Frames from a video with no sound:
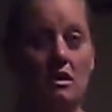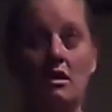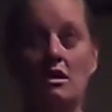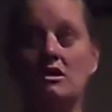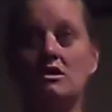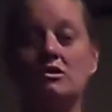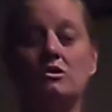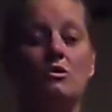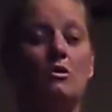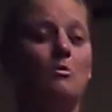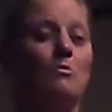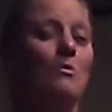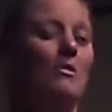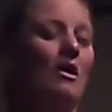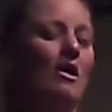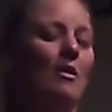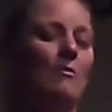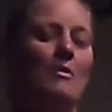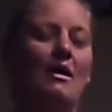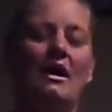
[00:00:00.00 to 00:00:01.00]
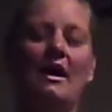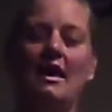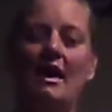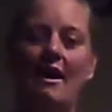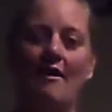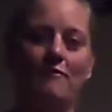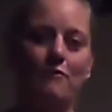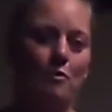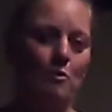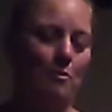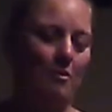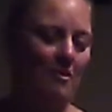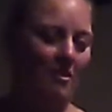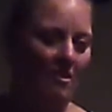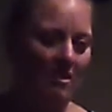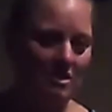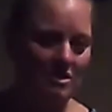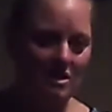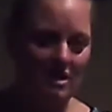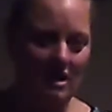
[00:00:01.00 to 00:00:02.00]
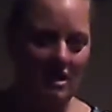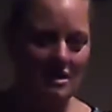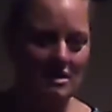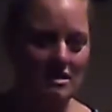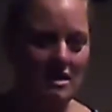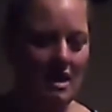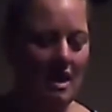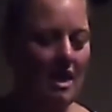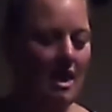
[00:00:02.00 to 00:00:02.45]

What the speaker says: So, Mom, I have to apologize.